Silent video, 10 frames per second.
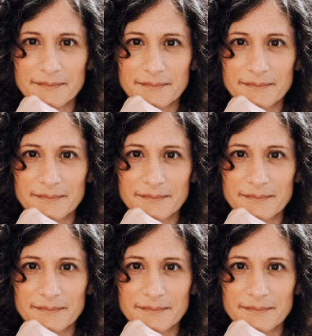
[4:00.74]

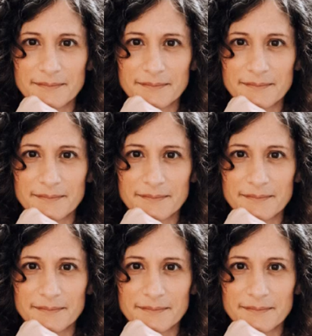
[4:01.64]

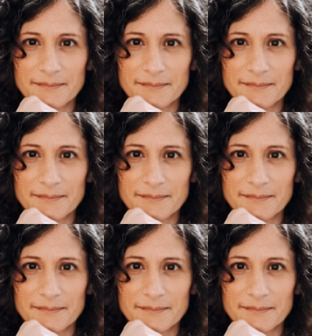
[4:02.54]

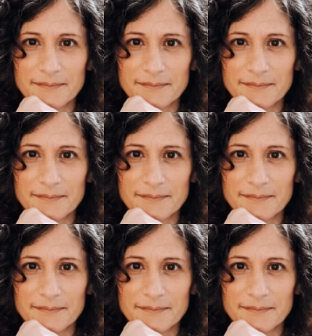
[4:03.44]
The face doesn't move, so there is nothing to read.